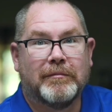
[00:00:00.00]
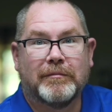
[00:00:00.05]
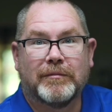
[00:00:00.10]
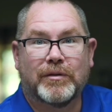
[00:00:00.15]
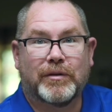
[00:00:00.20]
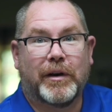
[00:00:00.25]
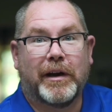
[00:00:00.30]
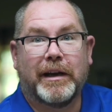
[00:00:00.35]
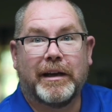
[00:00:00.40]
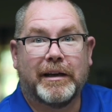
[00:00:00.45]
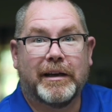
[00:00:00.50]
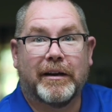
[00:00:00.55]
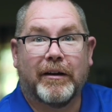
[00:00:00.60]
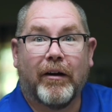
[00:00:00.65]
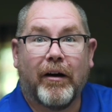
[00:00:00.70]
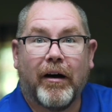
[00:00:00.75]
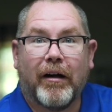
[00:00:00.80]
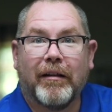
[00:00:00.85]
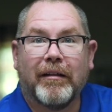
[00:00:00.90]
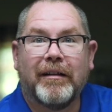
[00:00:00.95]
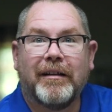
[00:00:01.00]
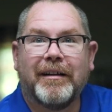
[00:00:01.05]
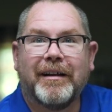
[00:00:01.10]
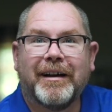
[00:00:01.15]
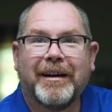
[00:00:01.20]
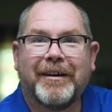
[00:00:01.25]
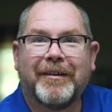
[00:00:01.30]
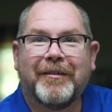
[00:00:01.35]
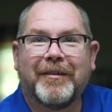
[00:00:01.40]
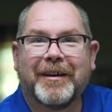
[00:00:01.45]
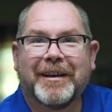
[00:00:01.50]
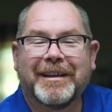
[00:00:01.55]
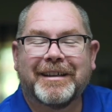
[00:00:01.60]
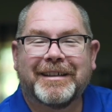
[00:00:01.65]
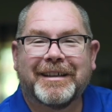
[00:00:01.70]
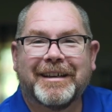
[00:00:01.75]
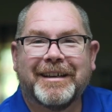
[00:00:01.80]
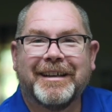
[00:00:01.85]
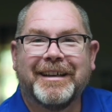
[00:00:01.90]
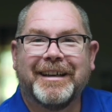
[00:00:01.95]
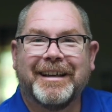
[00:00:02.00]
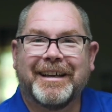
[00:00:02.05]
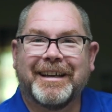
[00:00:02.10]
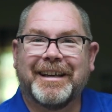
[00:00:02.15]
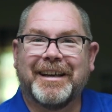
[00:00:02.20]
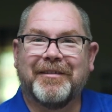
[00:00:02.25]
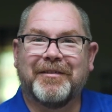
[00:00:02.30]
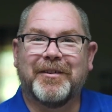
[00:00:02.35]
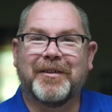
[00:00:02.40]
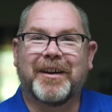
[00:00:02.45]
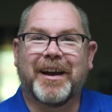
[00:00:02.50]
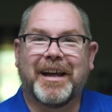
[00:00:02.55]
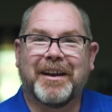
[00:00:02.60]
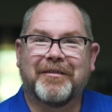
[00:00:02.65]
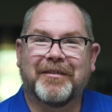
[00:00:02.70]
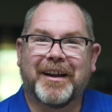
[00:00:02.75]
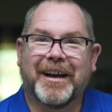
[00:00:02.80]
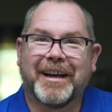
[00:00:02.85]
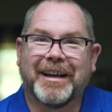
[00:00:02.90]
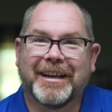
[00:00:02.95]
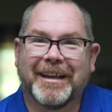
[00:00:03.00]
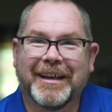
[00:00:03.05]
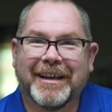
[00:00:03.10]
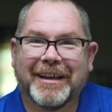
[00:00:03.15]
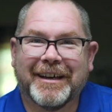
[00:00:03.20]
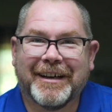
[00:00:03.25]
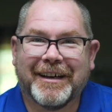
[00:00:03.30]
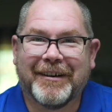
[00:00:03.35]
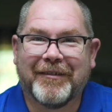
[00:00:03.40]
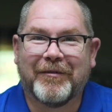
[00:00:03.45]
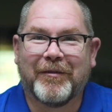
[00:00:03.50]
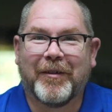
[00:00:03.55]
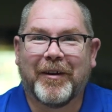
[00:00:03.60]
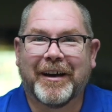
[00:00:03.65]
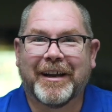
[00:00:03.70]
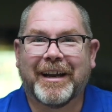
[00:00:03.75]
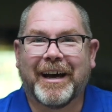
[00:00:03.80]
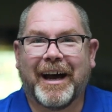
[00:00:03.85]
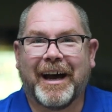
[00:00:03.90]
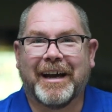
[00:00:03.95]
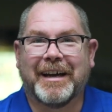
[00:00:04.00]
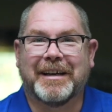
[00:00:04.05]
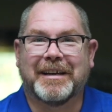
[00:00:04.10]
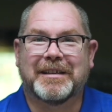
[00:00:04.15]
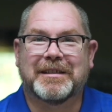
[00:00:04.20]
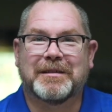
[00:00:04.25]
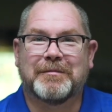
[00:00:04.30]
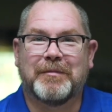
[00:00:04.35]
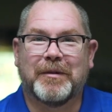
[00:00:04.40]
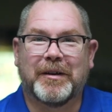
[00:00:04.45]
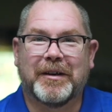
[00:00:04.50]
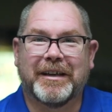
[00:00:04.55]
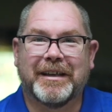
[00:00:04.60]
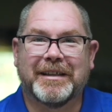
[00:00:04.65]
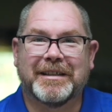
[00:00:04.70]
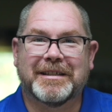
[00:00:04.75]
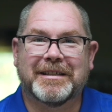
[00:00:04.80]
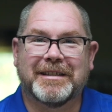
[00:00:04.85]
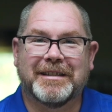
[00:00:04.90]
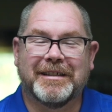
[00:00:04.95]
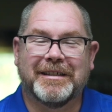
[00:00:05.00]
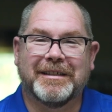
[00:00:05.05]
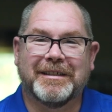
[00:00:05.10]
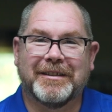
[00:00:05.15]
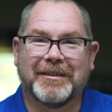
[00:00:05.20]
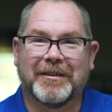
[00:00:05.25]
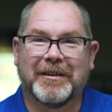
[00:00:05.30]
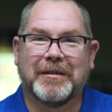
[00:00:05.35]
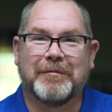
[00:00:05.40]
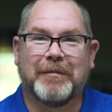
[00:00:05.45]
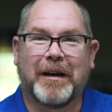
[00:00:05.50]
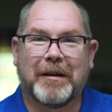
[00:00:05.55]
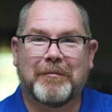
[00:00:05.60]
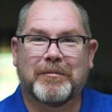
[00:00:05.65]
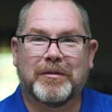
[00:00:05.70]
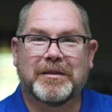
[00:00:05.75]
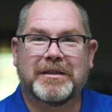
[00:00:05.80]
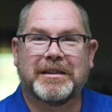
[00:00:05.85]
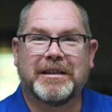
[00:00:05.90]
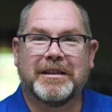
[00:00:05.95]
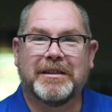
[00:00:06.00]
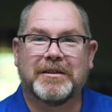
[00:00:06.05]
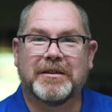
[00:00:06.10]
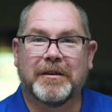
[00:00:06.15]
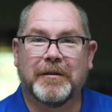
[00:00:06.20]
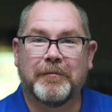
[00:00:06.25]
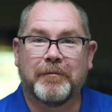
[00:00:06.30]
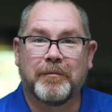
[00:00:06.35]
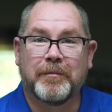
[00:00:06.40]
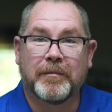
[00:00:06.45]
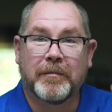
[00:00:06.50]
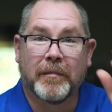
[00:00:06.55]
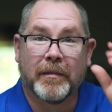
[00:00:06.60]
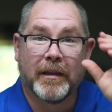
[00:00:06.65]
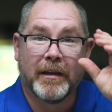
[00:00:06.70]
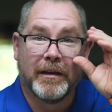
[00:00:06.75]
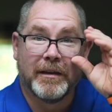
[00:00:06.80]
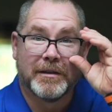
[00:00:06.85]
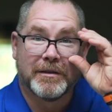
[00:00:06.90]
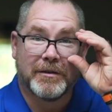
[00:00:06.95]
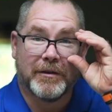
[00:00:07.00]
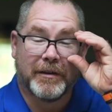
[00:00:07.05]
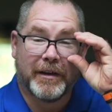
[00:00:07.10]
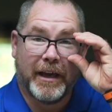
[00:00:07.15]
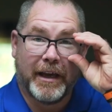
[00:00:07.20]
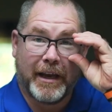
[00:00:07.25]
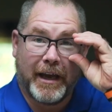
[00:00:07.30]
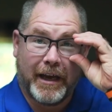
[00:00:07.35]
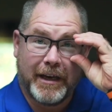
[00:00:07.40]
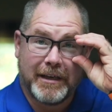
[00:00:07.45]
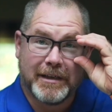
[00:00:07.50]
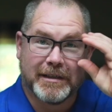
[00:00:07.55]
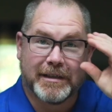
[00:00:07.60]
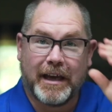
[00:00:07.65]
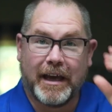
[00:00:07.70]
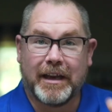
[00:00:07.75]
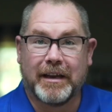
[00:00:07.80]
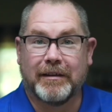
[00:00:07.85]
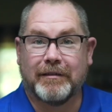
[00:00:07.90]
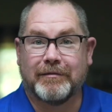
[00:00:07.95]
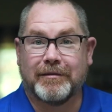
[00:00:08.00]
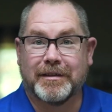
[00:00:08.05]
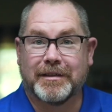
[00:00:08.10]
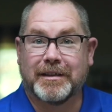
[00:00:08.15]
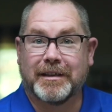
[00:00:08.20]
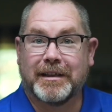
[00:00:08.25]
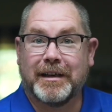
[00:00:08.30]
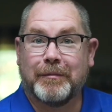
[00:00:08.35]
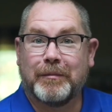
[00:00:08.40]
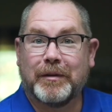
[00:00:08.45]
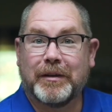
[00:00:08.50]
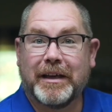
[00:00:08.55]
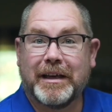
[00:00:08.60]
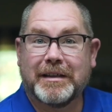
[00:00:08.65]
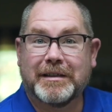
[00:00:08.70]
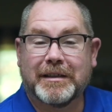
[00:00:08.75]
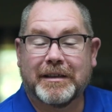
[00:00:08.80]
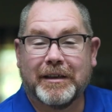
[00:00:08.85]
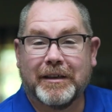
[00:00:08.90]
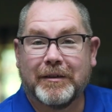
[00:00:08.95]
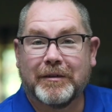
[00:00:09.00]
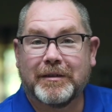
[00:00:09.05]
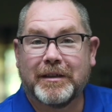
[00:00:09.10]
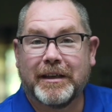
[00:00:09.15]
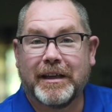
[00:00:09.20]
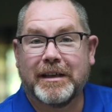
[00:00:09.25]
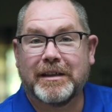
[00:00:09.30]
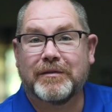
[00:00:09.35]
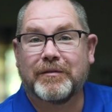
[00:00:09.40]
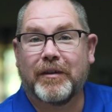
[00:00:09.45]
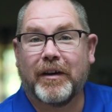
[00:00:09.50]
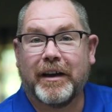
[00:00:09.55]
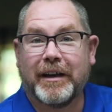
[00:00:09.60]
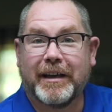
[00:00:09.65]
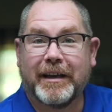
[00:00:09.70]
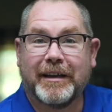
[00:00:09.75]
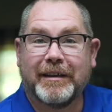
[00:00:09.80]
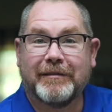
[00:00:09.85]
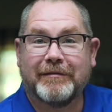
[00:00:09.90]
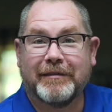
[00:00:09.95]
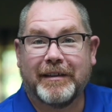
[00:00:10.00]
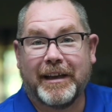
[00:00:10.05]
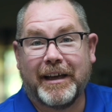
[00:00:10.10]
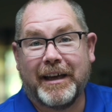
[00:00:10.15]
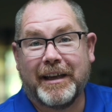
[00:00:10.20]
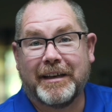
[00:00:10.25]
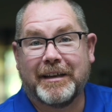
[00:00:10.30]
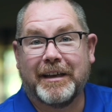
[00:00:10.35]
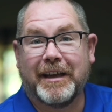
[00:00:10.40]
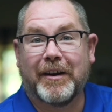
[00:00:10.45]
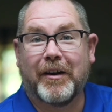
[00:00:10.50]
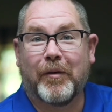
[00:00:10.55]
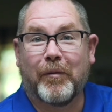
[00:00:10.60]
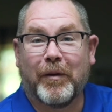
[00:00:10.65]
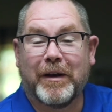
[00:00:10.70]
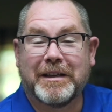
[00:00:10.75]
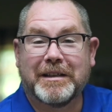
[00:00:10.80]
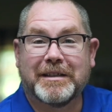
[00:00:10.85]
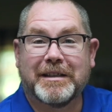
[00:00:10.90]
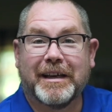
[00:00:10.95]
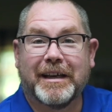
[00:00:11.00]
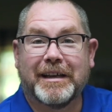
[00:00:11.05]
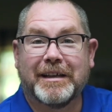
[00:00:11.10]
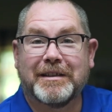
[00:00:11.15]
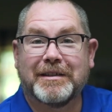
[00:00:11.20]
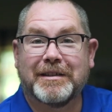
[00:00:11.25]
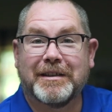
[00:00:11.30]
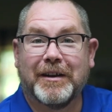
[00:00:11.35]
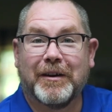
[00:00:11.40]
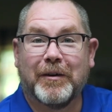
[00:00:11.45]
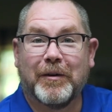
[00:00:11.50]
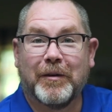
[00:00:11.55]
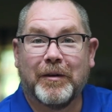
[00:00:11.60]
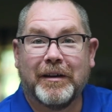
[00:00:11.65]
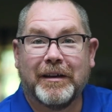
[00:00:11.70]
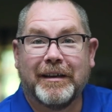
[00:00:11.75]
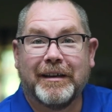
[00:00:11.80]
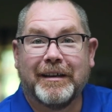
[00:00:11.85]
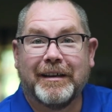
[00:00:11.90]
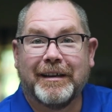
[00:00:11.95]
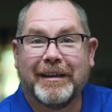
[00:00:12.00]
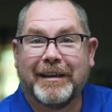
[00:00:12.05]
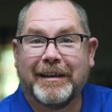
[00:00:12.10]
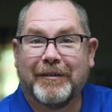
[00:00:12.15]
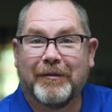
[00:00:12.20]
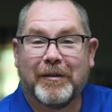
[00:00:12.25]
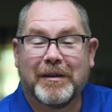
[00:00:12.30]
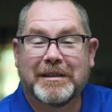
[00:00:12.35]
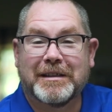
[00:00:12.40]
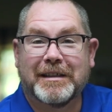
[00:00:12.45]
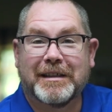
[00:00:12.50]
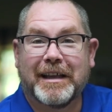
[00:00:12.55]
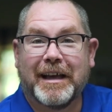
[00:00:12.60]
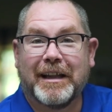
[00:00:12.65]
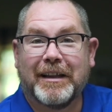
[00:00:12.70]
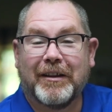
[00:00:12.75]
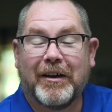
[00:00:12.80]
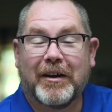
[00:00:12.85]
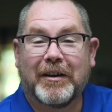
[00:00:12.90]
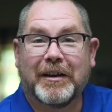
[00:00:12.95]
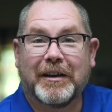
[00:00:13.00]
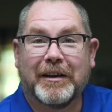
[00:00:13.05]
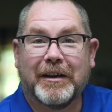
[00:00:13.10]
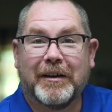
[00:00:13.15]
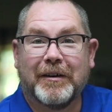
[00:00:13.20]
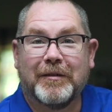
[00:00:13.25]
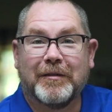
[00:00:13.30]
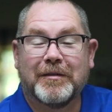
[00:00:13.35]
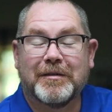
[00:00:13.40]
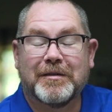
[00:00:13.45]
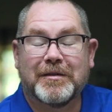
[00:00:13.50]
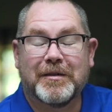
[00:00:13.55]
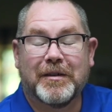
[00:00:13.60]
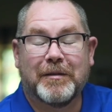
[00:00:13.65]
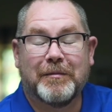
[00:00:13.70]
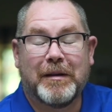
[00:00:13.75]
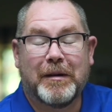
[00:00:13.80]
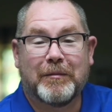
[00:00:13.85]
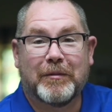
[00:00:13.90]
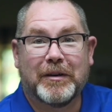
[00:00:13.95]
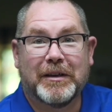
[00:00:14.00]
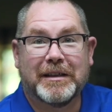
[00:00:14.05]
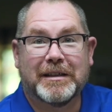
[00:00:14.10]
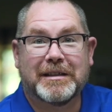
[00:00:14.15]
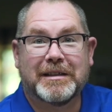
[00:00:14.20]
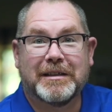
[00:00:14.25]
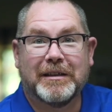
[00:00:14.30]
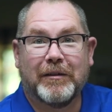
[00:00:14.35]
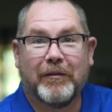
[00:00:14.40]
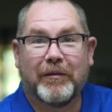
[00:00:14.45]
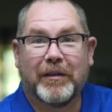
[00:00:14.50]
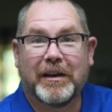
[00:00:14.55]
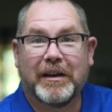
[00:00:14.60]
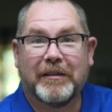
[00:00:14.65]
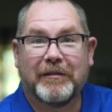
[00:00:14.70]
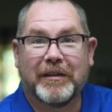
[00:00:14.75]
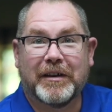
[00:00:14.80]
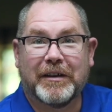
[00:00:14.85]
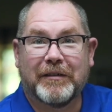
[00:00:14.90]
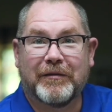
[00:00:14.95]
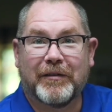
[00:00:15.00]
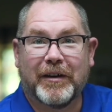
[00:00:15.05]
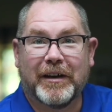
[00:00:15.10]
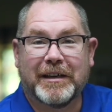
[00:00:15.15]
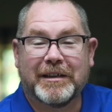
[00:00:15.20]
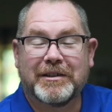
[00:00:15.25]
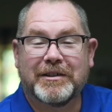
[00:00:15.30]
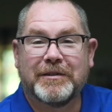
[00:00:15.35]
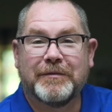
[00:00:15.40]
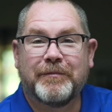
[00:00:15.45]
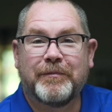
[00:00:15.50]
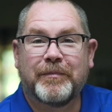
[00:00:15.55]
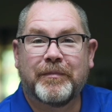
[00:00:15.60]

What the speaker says: training at all, I wanted to give you kind of an idea of what I experienced during my procedure. So again, I just had it just a couple days ago. Today's Friday, and I had it done on Wednesday, so it wasn't that long ago. So the memory is still very, very fresh.